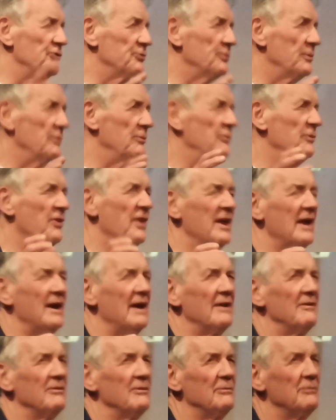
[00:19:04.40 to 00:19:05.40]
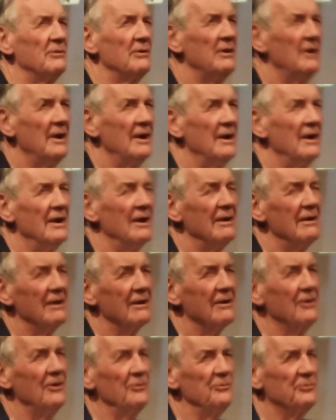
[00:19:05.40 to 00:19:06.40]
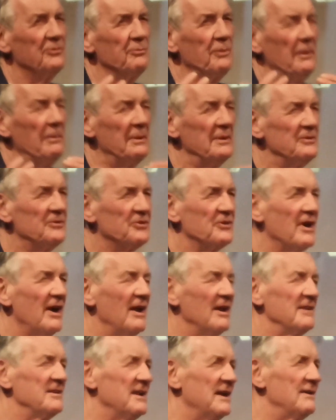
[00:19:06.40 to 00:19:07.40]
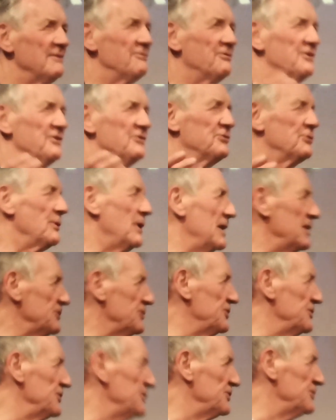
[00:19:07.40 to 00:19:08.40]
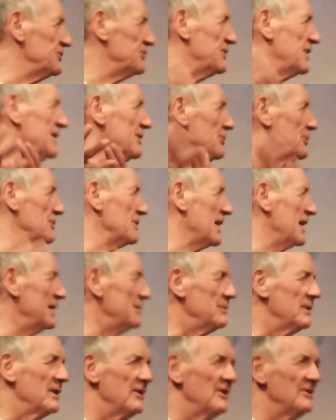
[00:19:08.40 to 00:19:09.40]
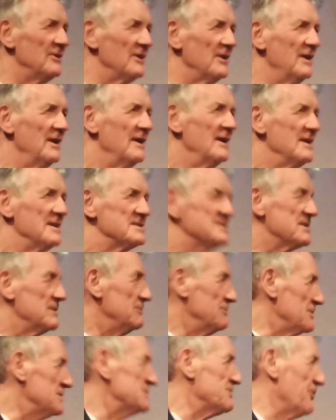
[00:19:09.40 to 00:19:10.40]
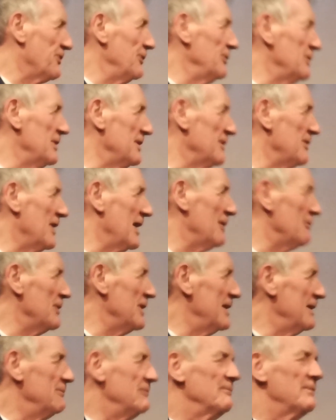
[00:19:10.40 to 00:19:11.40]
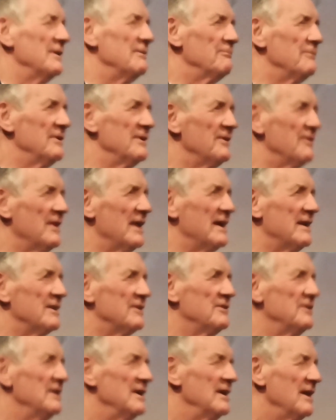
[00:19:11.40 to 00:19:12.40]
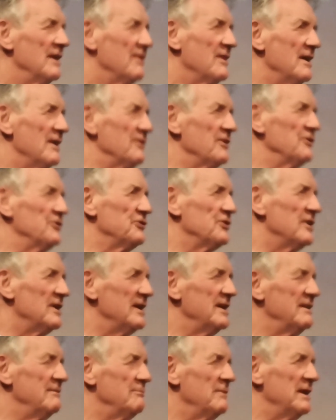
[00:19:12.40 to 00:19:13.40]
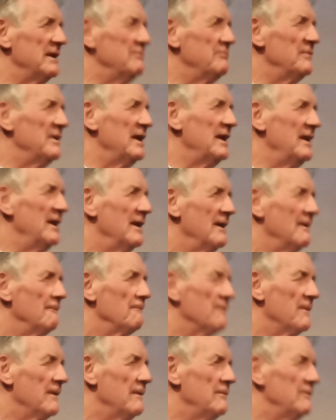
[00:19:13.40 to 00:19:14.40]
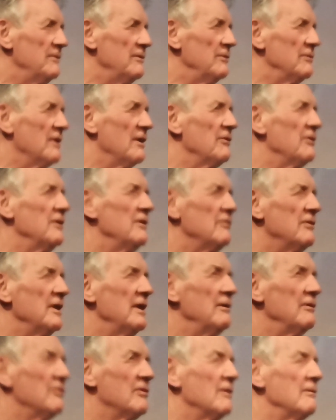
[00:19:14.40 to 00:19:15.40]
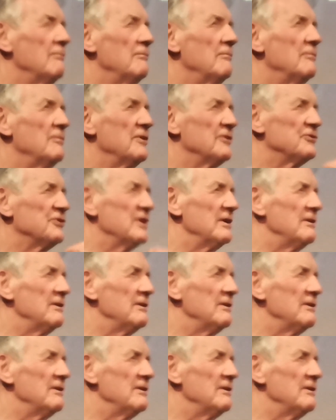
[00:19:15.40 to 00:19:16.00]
the horsemen were there, and there were groups of people in scarlet outfits who were hunters. They all came along. So it was feudal in that way, but that the other side made me, you know, the